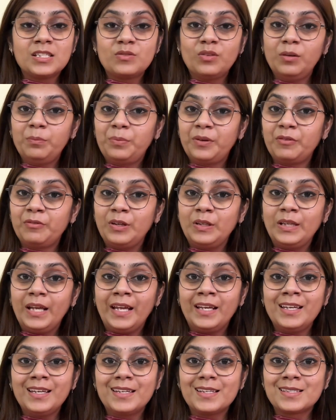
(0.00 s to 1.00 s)
will prevent
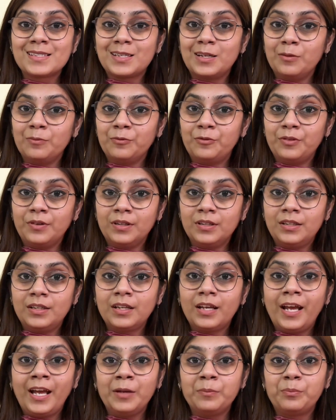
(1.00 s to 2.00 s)
any discomfort
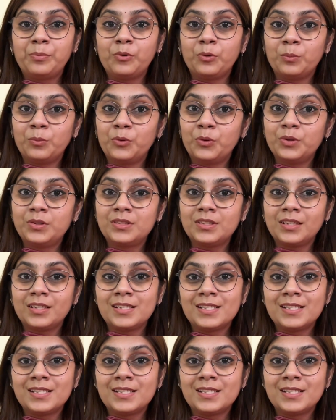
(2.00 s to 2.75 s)
and promote